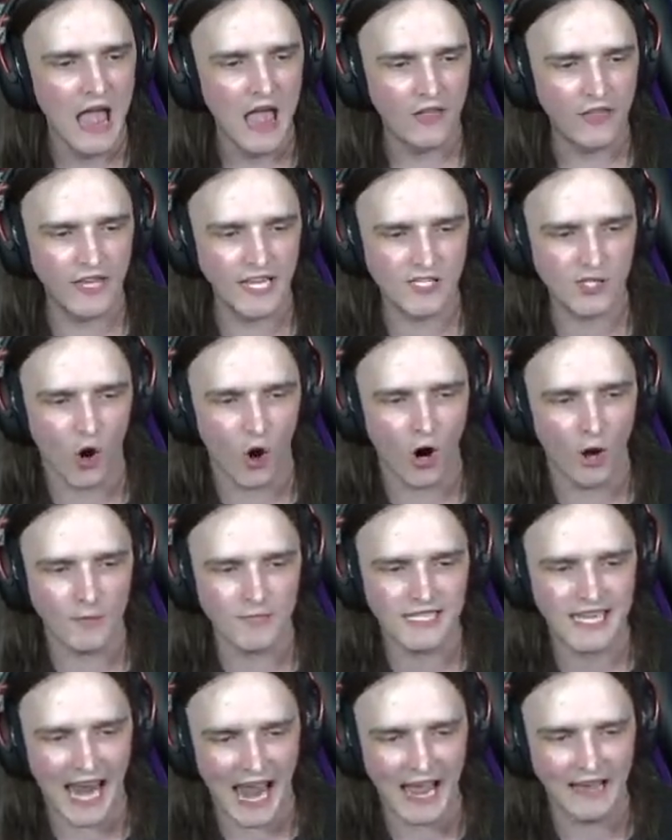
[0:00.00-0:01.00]
These
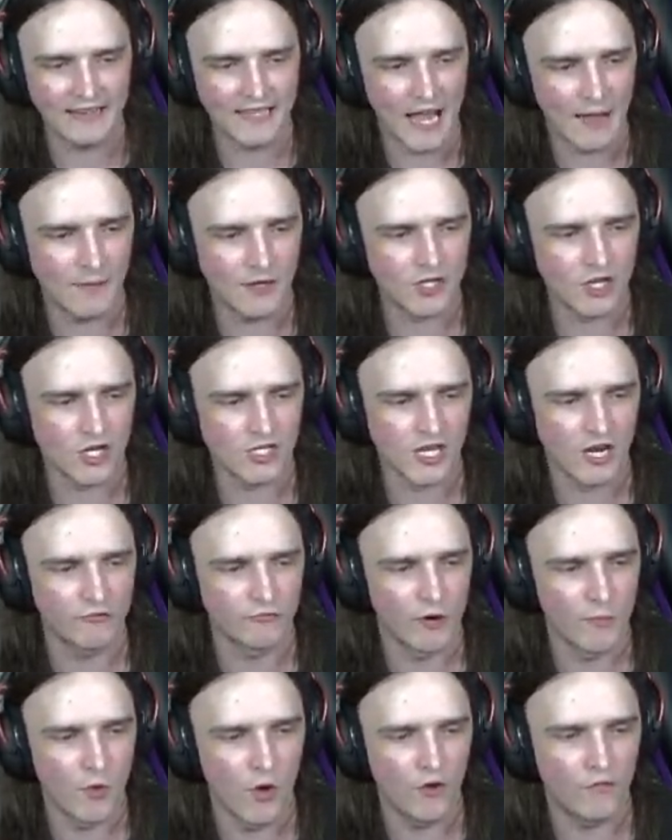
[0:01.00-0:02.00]
orbs can damage us and
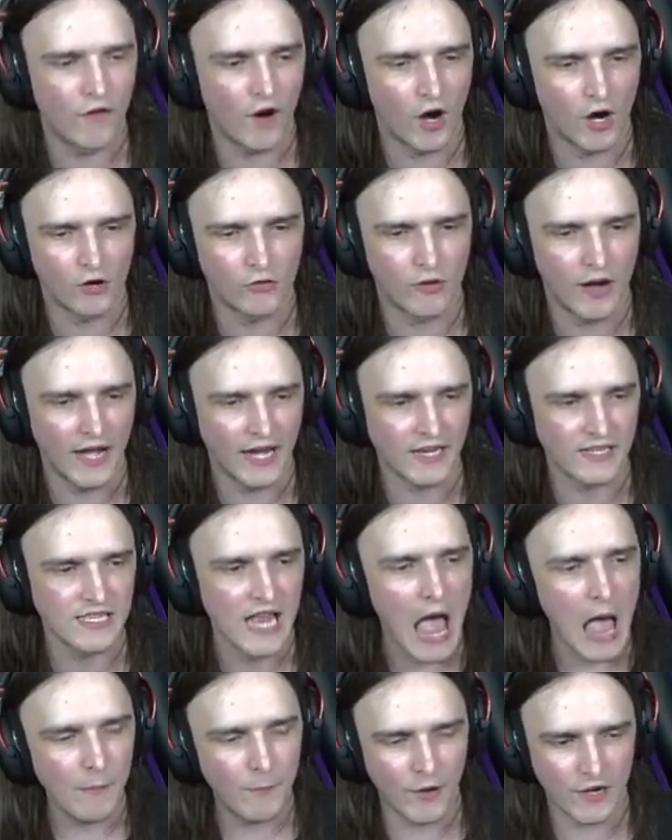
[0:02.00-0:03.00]
remove our rings,
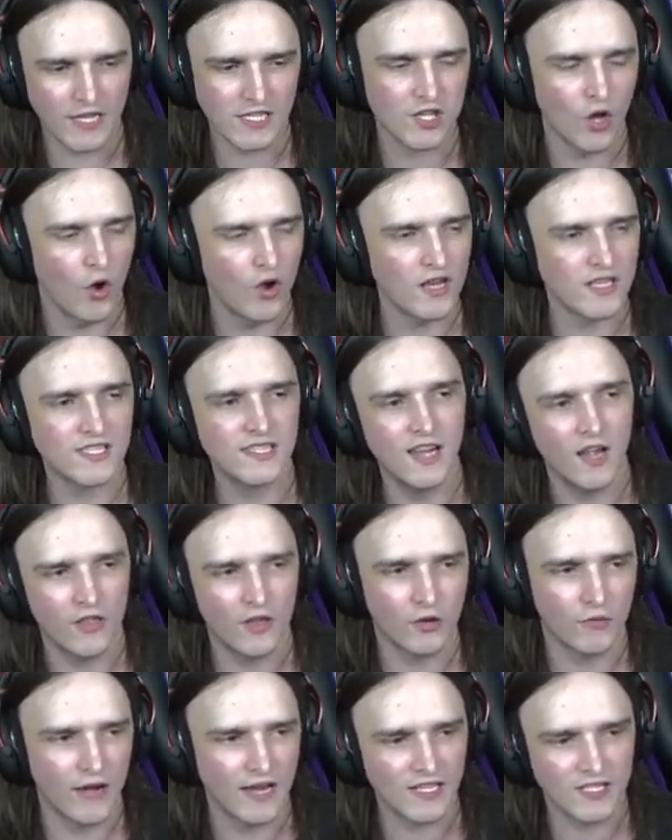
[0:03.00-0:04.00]
but as long as the
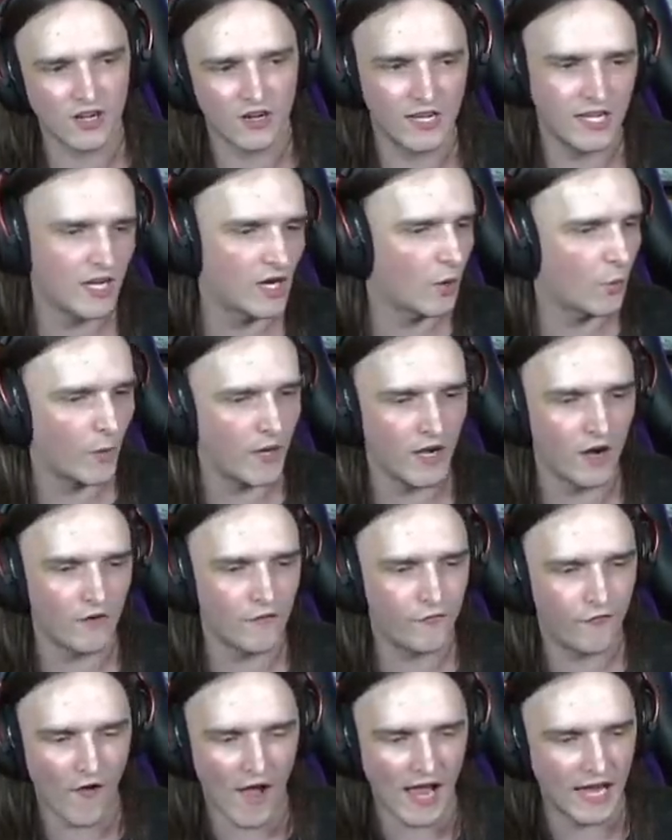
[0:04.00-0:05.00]
other rings are here, we are
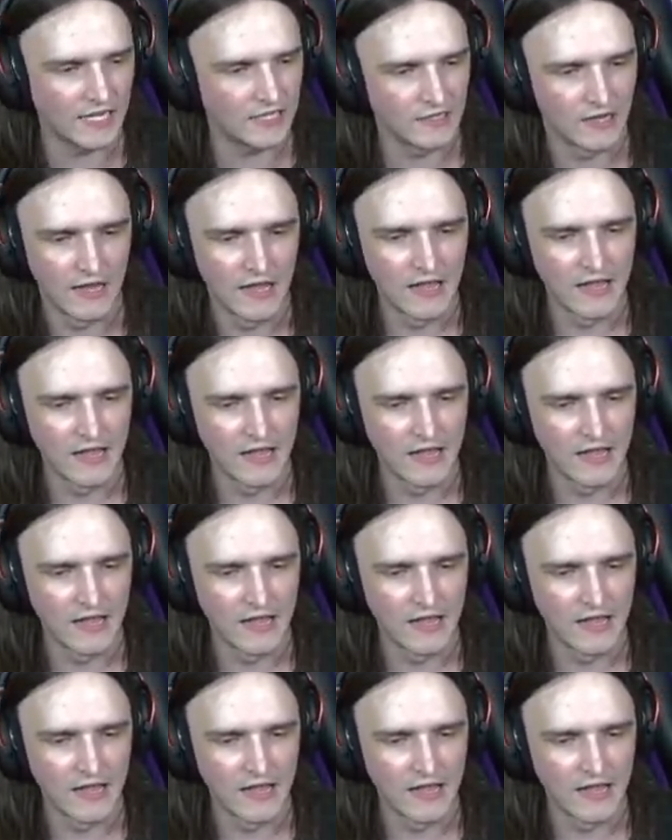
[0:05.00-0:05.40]
fine.